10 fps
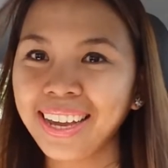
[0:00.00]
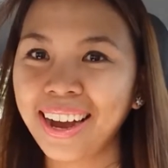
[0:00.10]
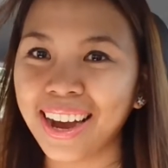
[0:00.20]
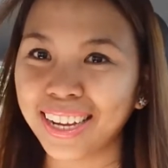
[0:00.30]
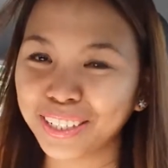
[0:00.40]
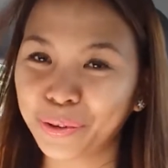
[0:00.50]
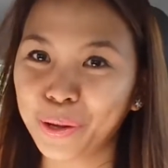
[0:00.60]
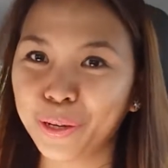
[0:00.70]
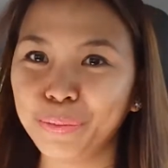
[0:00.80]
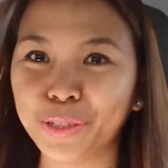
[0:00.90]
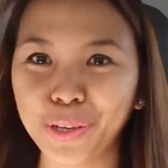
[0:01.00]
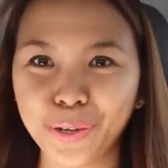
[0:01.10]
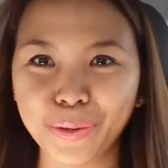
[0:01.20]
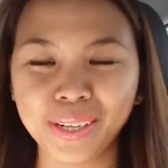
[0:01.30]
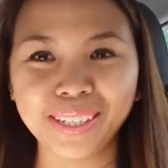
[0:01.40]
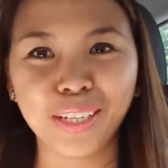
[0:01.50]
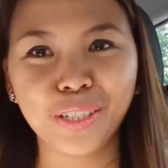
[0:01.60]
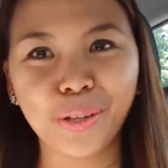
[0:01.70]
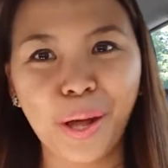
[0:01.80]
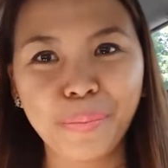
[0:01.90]
guys, welcome to
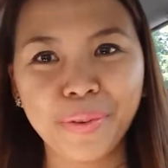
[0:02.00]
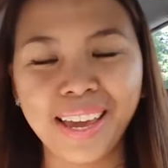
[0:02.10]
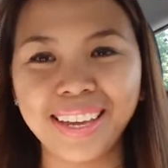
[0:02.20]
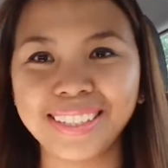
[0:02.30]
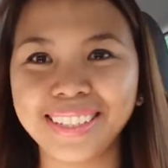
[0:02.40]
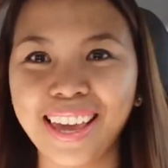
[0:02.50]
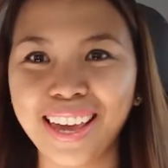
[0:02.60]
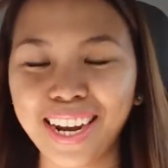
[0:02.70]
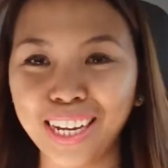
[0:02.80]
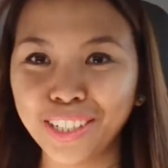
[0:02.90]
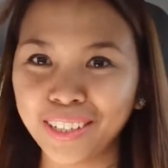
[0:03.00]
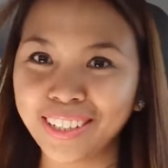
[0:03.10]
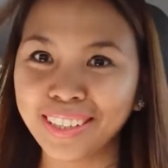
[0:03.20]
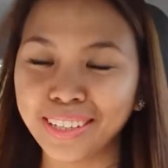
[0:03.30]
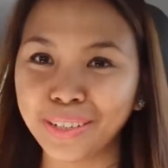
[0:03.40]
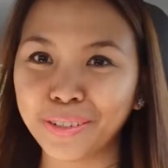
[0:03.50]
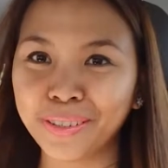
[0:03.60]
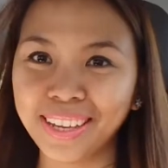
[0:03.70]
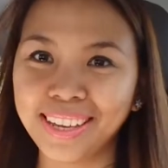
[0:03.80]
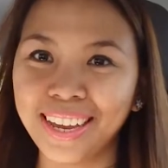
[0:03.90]
Essential Updates and I just
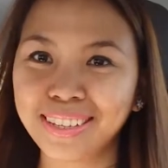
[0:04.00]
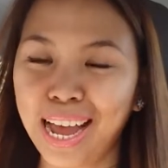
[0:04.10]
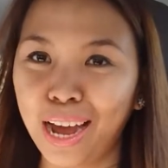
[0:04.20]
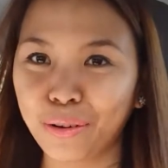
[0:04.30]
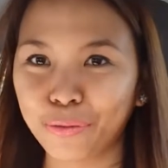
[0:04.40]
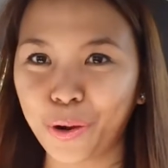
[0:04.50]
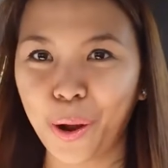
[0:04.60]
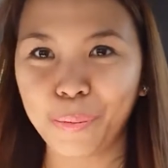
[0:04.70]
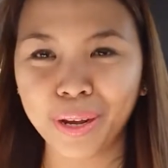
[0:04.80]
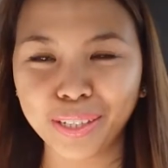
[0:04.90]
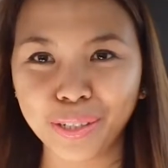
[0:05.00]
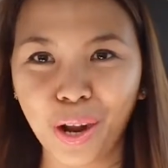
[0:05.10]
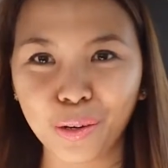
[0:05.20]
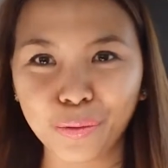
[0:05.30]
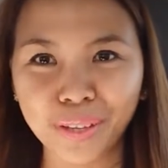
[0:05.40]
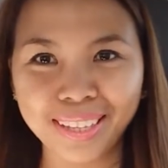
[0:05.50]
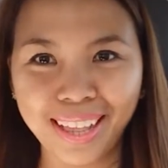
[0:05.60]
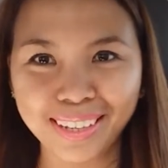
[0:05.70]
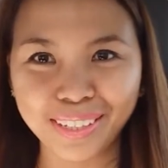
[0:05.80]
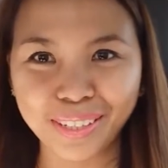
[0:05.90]
literally got out from my sonography
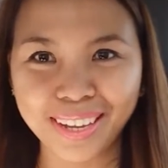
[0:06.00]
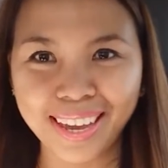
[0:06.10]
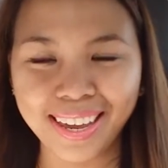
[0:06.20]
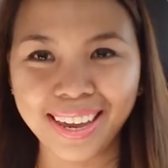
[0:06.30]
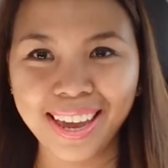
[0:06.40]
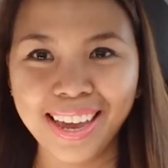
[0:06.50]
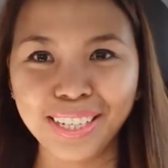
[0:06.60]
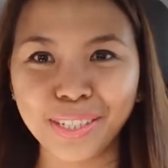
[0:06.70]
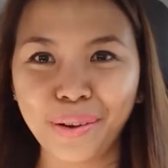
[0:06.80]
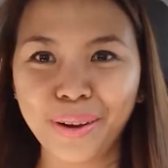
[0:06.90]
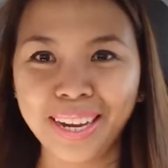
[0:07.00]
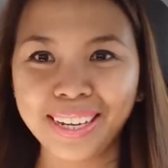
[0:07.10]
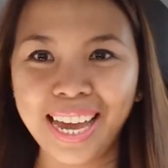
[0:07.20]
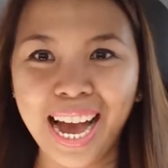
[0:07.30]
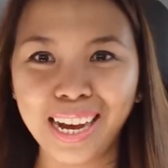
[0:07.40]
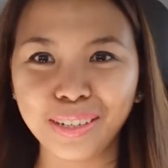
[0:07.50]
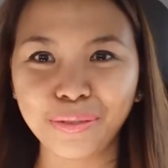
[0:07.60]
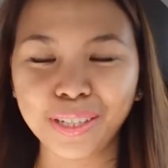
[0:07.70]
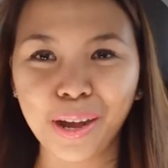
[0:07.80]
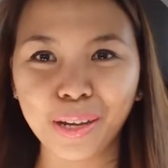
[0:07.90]
class today so I
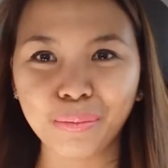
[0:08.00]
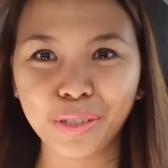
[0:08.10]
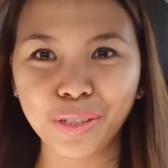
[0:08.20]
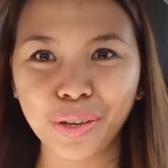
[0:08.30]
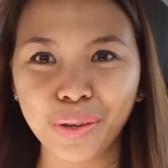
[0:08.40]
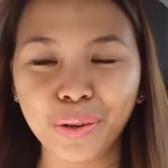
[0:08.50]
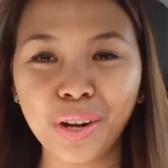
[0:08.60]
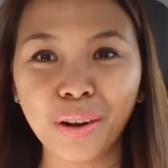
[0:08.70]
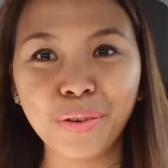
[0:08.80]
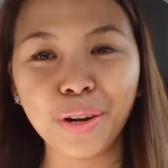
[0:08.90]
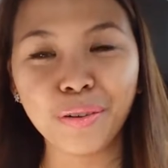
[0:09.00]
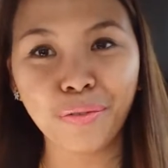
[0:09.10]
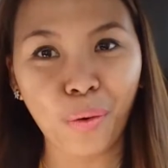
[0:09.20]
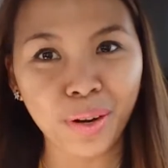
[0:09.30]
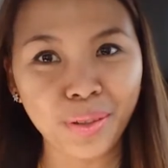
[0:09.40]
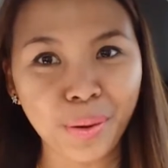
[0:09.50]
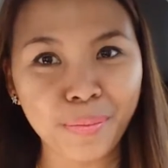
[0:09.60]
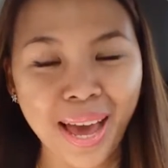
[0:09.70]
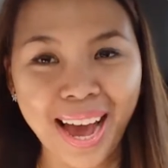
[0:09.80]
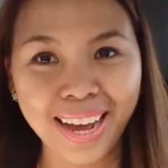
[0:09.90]
have time to cover for the
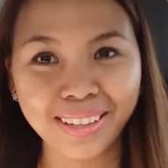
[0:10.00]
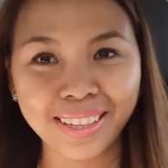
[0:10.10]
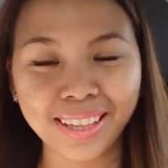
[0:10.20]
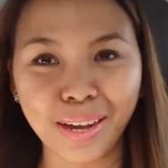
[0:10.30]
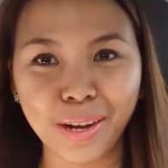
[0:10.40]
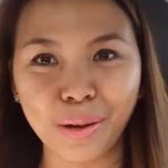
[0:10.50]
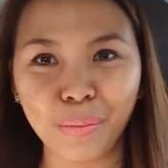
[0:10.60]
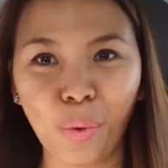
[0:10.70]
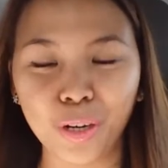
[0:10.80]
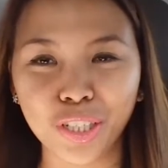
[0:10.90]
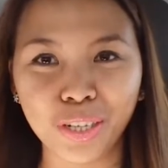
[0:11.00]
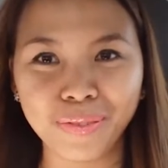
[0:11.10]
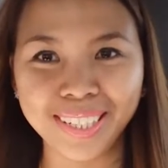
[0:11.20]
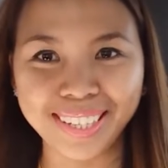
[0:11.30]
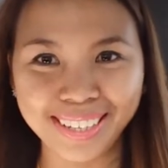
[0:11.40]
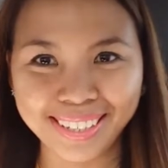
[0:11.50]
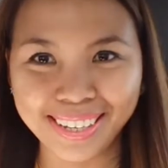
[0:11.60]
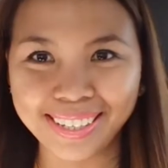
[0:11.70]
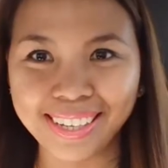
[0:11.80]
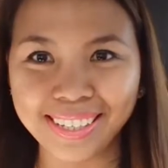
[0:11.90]
math um, portion of the TEAS
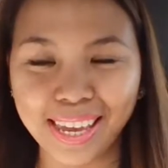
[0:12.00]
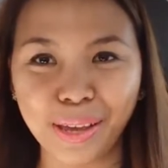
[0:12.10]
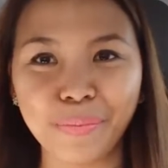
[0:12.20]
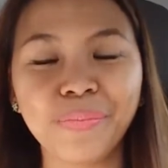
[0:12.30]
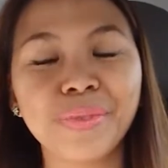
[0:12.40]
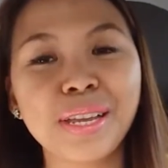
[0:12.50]
6 exam.